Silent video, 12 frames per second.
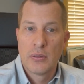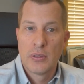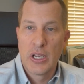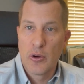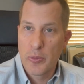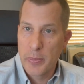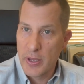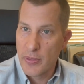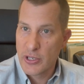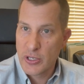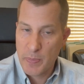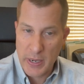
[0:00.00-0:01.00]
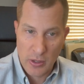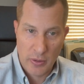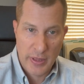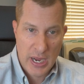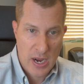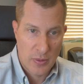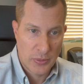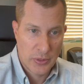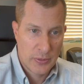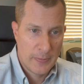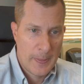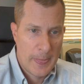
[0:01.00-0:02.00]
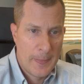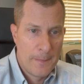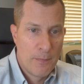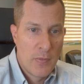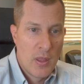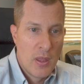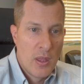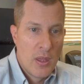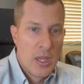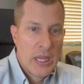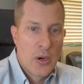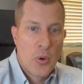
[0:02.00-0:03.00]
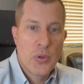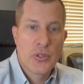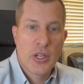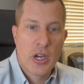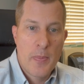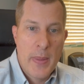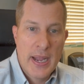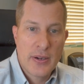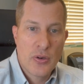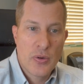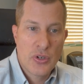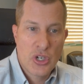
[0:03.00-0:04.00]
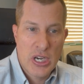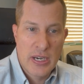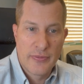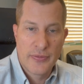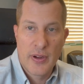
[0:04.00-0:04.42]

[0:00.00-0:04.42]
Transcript: It would be the Speaker of the House. Who is the commander-in-chief